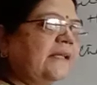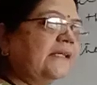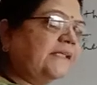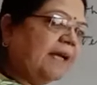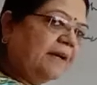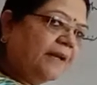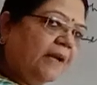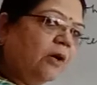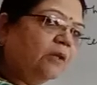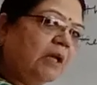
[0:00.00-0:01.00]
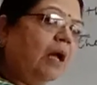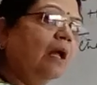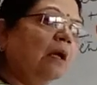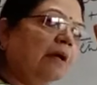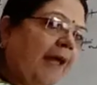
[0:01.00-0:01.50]
this entry on the
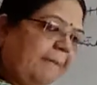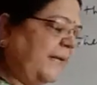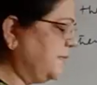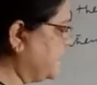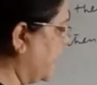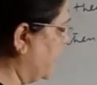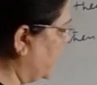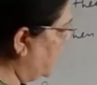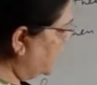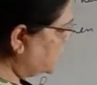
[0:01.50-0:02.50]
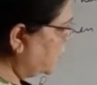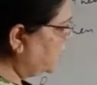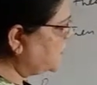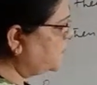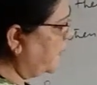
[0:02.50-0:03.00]
debit side. So
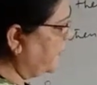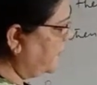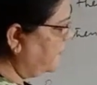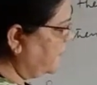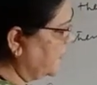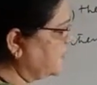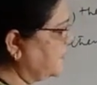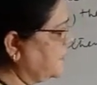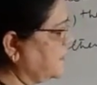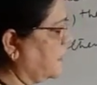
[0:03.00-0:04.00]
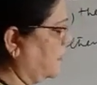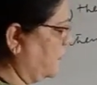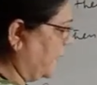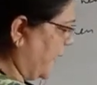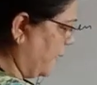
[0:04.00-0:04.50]
respective assets
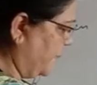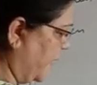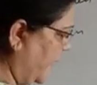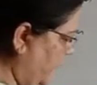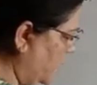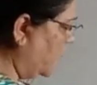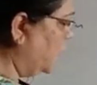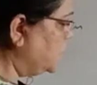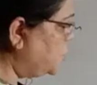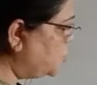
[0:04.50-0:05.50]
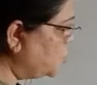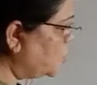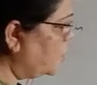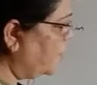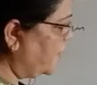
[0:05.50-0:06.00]
account debit
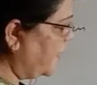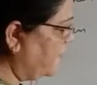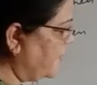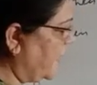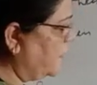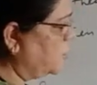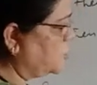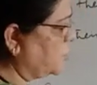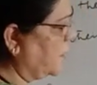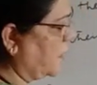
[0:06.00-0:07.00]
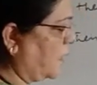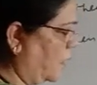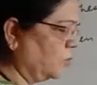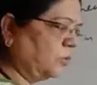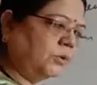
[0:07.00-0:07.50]
to revaluation
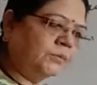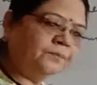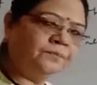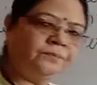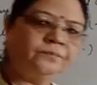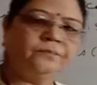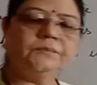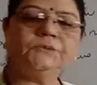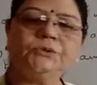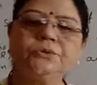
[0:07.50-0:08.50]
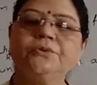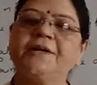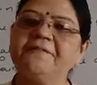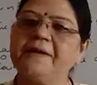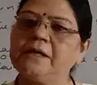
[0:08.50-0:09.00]
account. To
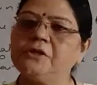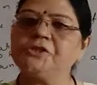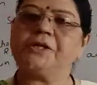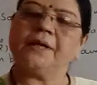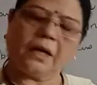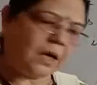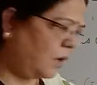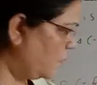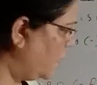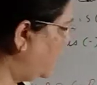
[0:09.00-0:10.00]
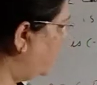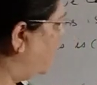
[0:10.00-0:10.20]
revaluation account.